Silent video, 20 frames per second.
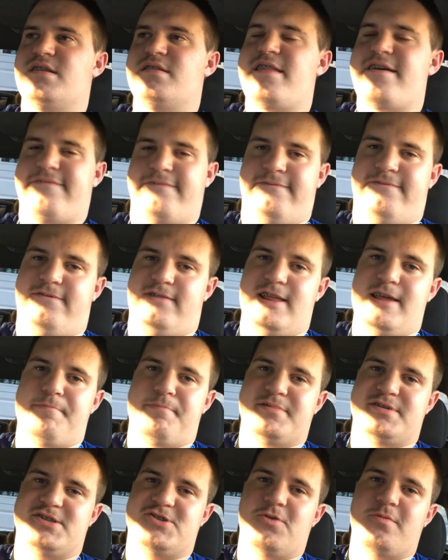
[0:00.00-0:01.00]
They
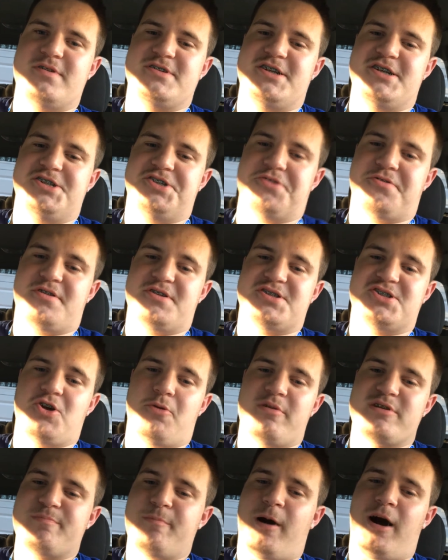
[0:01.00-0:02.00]
flip so much easier. There's so much